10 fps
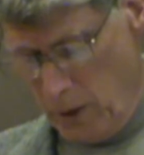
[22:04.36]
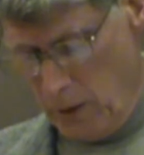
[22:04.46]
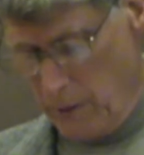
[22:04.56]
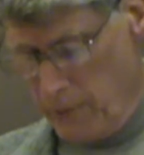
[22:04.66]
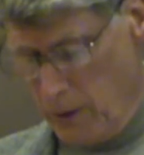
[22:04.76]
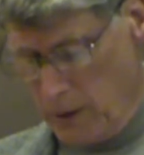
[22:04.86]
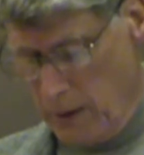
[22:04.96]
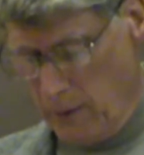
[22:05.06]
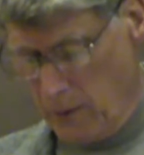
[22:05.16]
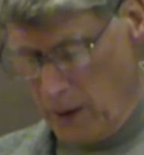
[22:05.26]
in the
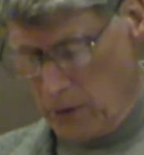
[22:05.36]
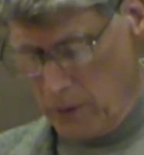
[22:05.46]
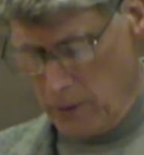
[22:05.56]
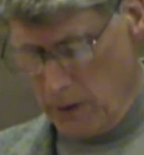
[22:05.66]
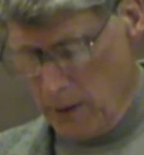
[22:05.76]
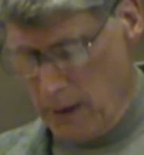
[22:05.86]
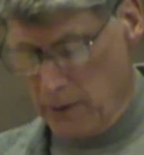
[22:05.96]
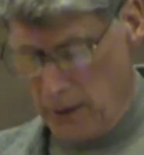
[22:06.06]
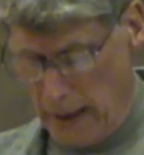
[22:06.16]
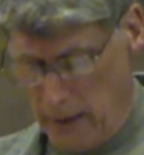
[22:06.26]
14th century,
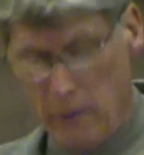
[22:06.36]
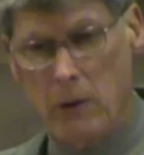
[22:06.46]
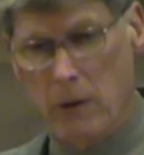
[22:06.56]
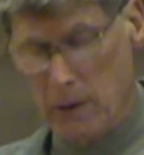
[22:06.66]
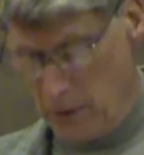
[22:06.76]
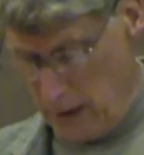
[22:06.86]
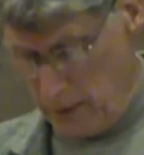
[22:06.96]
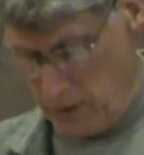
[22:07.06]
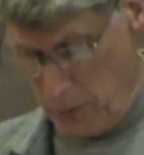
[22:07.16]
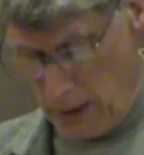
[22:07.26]
as a knight, of course, not
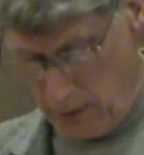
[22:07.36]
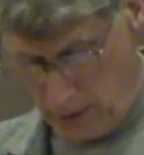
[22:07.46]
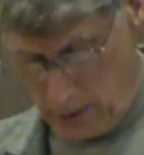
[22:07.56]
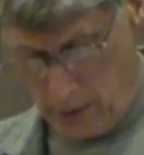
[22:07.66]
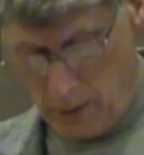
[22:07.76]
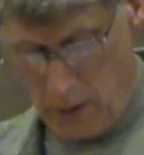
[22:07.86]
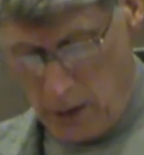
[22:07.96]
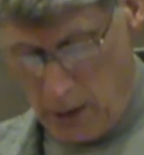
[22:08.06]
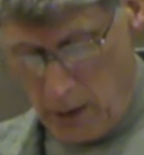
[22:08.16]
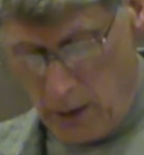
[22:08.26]
as a peasant.
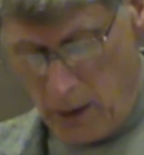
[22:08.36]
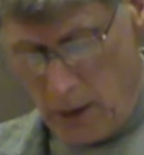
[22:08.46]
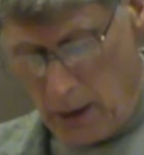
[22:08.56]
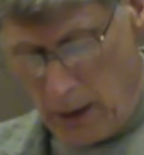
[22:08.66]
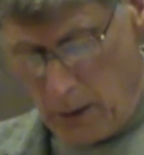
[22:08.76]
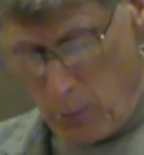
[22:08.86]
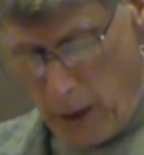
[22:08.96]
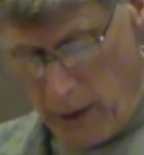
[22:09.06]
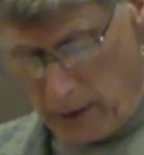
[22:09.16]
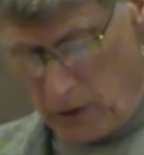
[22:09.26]

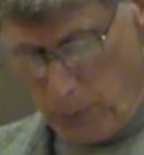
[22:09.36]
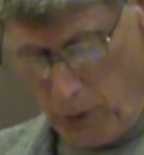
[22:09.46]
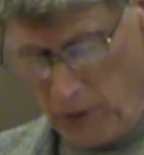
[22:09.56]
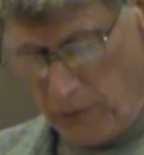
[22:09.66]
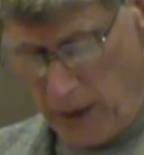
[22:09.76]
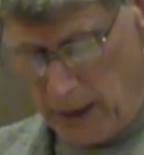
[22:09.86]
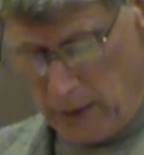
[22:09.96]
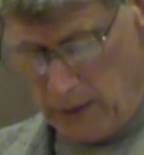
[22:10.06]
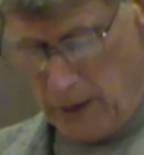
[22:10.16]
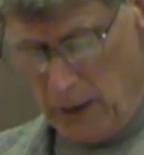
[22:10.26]
Merrick's sports
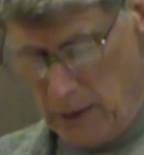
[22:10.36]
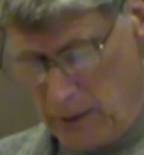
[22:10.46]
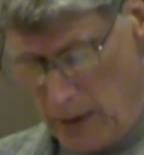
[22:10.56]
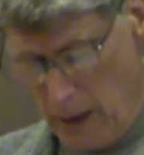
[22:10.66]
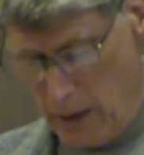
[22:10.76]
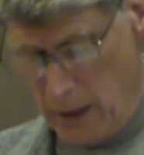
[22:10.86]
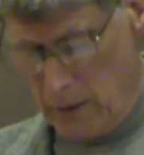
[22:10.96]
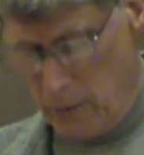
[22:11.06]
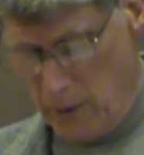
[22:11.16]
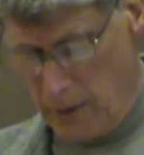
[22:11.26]
fantasy is
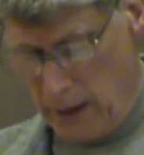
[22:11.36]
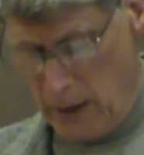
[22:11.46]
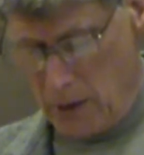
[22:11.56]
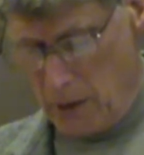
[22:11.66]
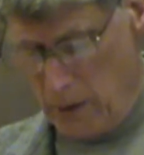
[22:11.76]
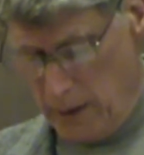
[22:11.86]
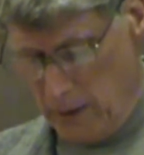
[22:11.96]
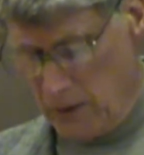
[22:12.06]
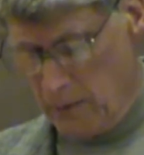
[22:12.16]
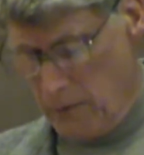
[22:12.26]
narrated with occasional
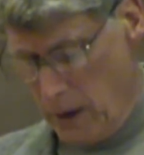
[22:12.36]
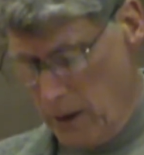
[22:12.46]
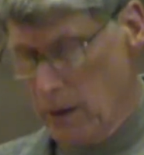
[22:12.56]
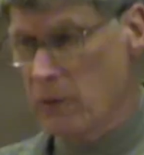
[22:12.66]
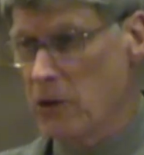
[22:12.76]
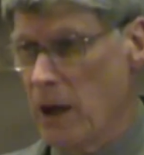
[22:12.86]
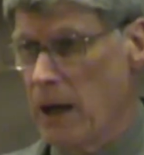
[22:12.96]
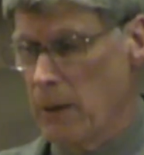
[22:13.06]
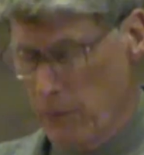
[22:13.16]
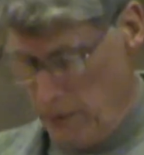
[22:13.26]
hints of narrative
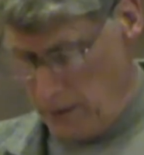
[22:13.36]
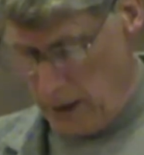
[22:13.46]
shame. For